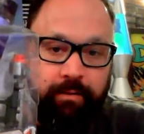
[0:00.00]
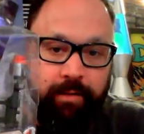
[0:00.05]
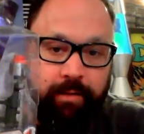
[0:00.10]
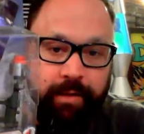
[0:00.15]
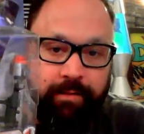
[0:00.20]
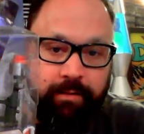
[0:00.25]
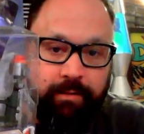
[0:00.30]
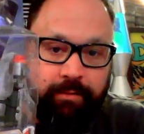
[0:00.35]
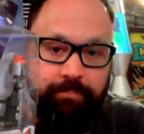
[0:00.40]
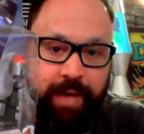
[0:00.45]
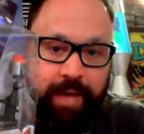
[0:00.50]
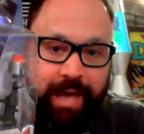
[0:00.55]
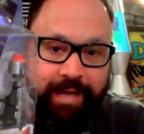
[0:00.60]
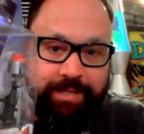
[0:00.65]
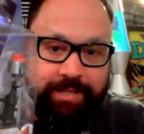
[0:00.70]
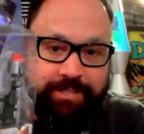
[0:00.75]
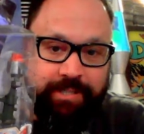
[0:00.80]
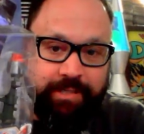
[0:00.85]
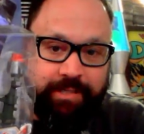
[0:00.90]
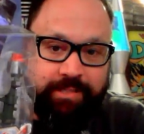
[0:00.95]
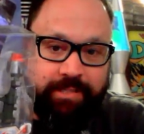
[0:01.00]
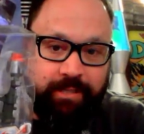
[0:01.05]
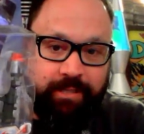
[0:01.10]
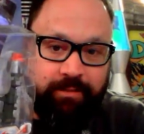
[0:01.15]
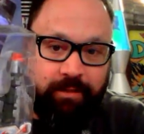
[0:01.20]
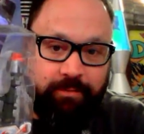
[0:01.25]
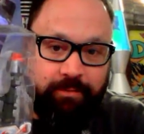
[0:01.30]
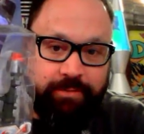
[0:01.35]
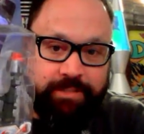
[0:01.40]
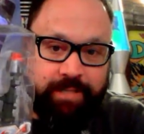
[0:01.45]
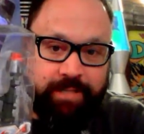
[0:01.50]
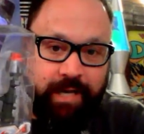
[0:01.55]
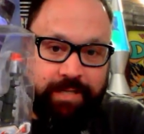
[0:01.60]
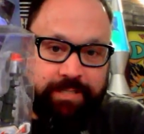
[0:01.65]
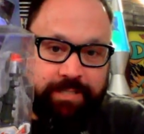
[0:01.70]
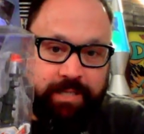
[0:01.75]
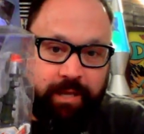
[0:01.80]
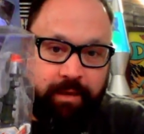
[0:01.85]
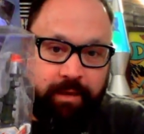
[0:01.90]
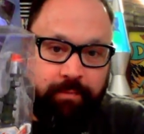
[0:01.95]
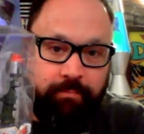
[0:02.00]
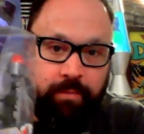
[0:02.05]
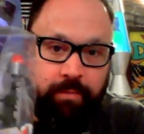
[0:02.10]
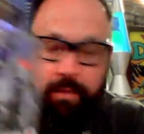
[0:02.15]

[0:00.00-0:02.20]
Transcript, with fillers: Like the packaging is held on with scotch tape.